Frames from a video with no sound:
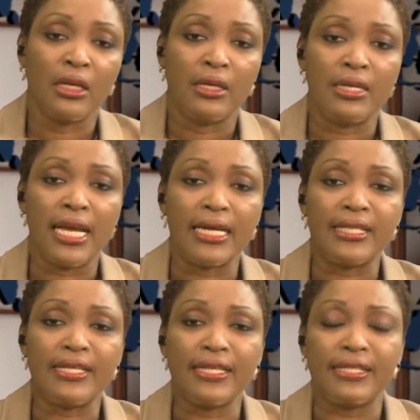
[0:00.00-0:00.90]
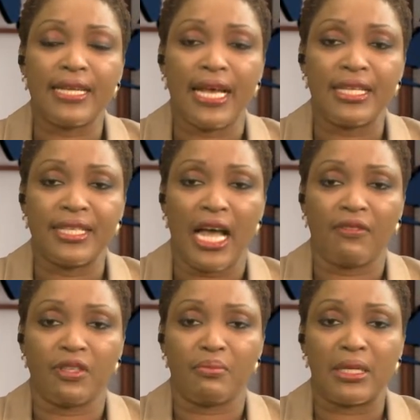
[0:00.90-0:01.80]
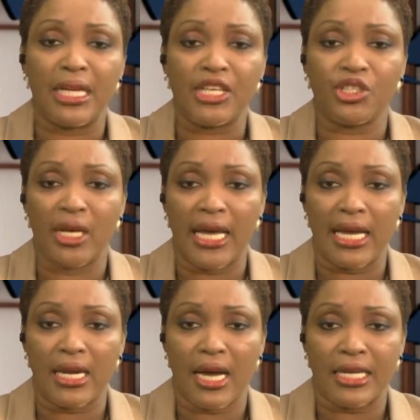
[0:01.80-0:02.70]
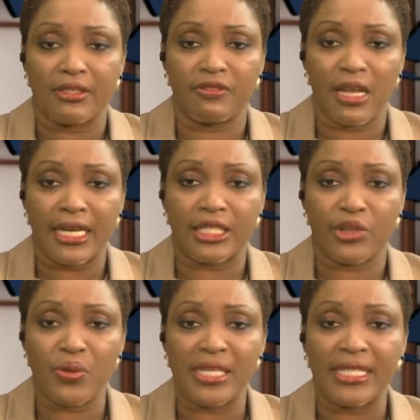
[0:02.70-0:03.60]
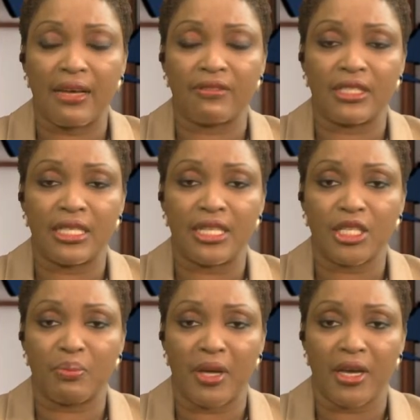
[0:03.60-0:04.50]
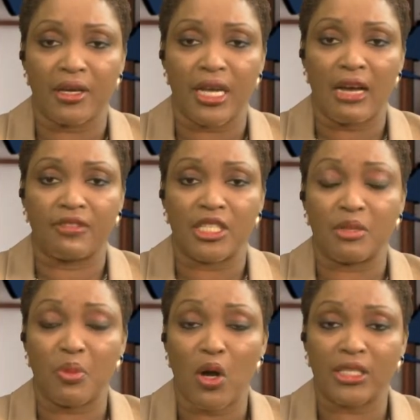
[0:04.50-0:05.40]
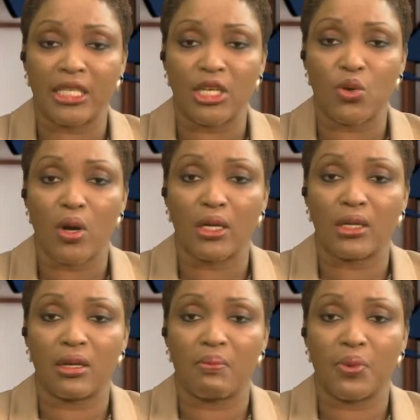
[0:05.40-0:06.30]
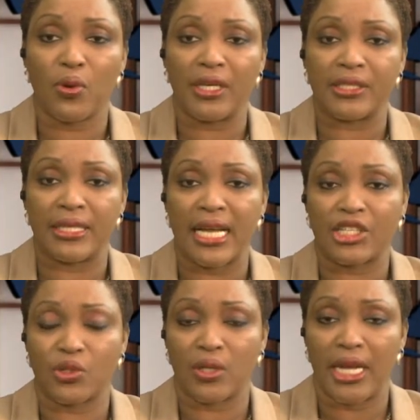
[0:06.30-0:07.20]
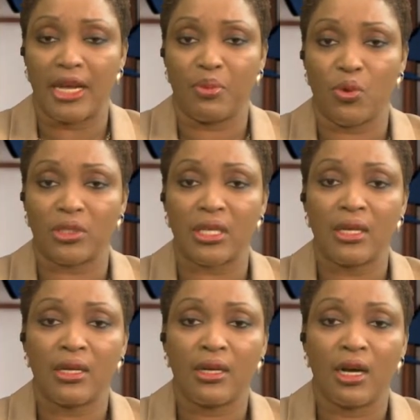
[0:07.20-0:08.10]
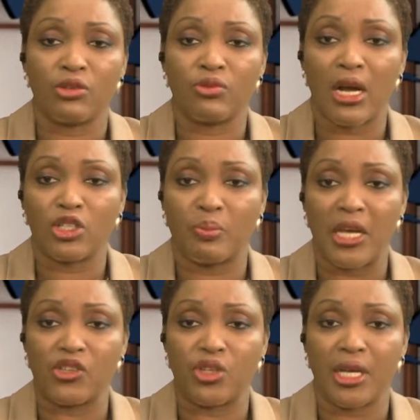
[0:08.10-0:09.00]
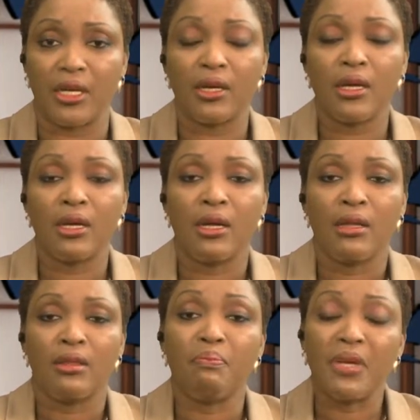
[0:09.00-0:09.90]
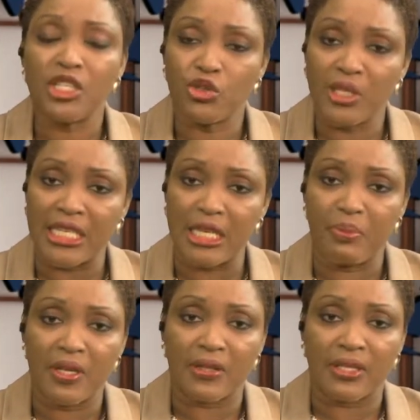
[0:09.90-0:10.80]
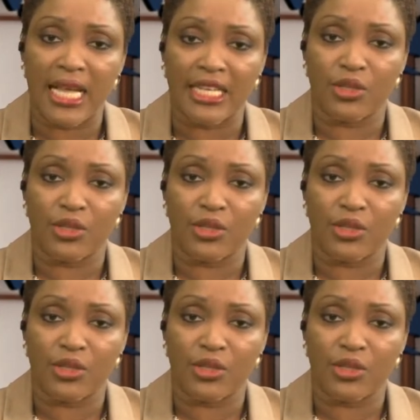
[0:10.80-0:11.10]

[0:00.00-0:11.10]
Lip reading: Nearly 6 days after Malaysia Airlines Flight 370 disappeared after departing Kuala Lumpur International Airport en route Beijing, the mystery deepens as